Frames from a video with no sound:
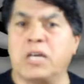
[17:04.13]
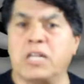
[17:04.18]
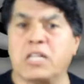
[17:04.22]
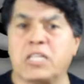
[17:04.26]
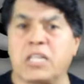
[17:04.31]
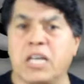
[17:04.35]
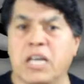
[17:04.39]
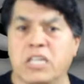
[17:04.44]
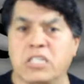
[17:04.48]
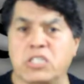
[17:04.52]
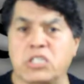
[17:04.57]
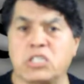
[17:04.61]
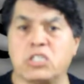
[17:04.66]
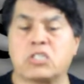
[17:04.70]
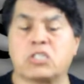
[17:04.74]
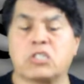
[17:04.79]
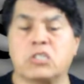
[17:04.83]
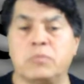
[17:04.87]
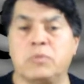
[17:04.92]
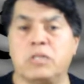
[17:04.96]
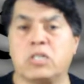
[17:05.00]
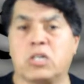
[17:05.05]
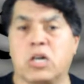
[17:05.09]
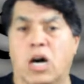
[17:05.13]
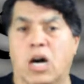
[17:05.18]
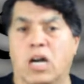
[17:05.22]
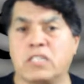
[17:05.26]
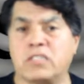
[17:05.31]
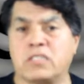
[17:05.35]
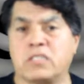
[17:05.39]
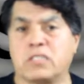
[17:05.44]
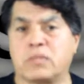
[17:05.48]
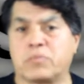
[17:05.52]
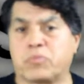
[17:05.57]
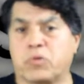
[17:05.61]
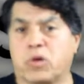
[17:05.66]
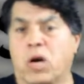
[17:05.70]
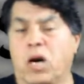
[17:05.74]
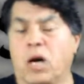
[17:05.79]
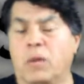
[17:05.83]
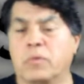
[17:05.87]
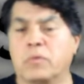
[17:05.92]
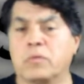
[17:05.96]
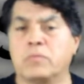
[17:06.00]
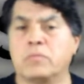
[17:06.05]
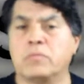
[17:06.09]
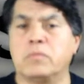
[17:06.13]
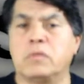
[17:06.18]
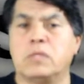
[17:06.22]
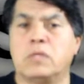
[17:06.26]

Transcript: medications could be causing the problem.